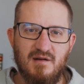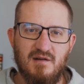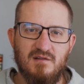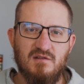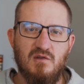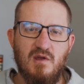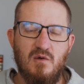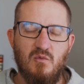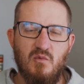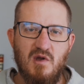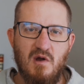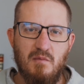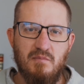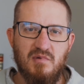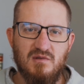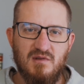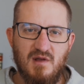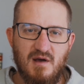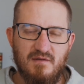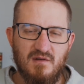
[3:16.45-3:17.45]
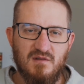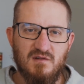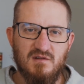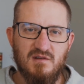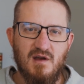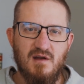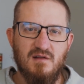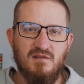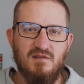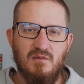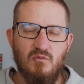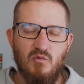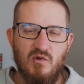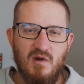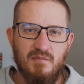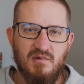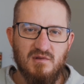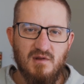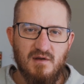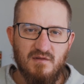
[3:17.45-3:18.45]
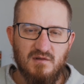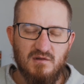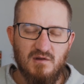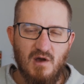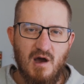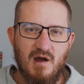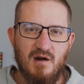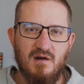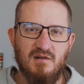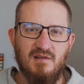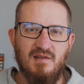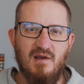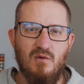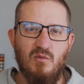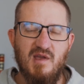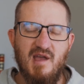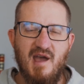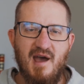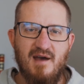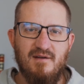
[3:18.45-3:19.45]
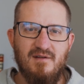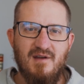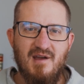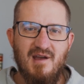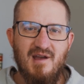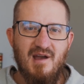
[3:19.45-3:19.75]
and so that we are beloved sons and we are beloved daughters, and that we have